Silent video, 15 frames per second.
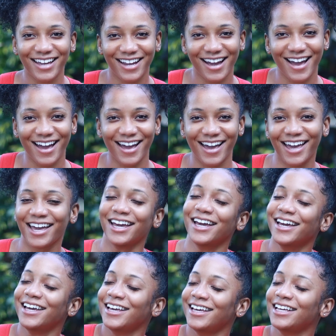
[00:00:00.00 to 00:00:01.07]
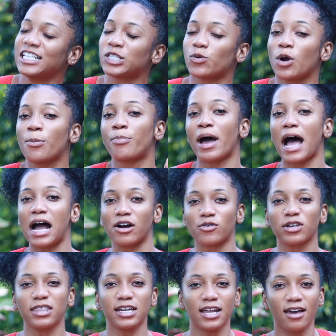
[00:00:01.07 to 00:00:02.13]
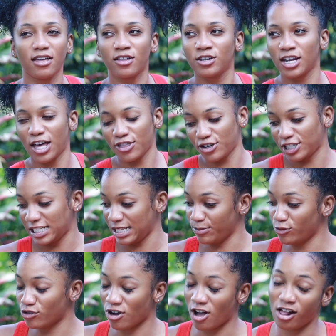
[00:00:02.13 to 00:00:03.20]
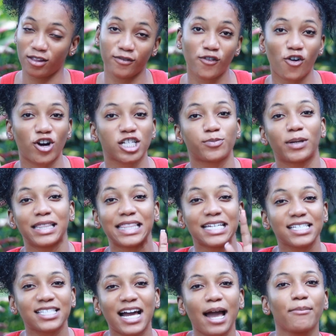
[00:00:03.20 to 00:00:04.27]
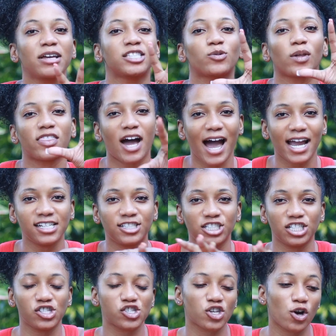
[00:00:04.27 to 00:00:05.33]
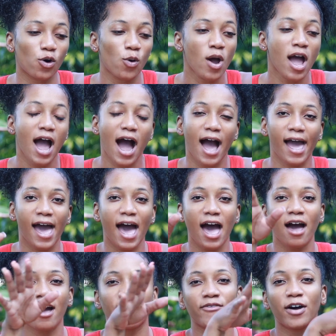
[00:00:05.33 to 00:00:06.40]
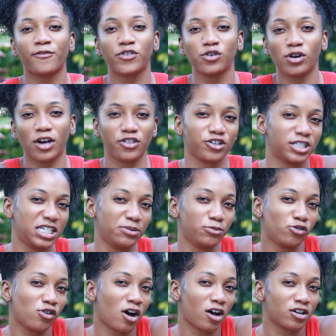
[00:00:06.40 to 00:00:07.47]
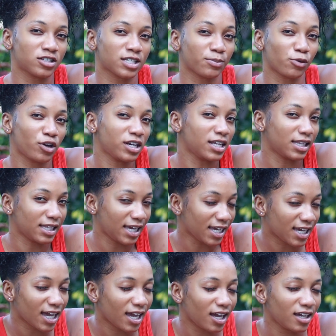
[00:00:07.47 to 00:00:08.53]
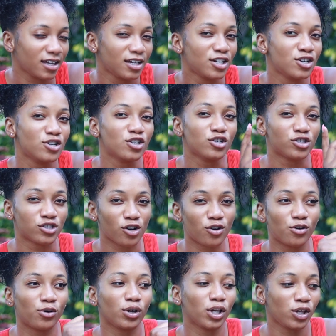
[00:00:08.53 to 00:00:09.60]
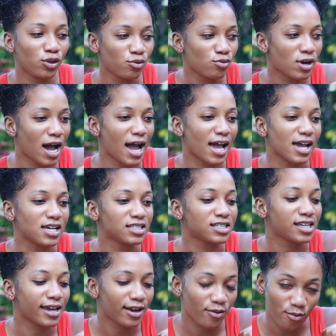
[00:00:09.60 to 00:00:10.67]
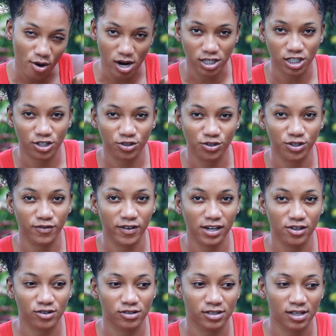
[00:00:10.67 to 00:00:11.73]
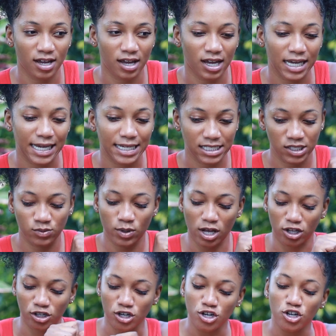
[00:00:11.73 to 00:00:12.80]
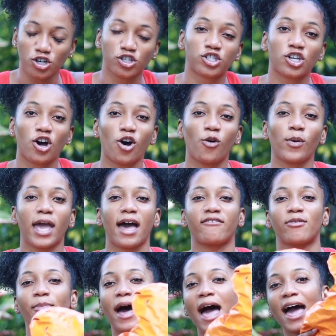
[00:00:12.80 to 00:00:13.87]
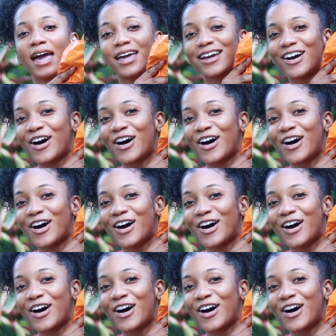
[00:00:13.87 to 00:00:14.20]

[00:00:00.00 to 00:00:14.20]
guys, we're back with an another Temu haul of course, but this time it's with hygiene. So I have a few other Temu hauls, I'm going to link it so you guys can watch those videos as well. So we have a bag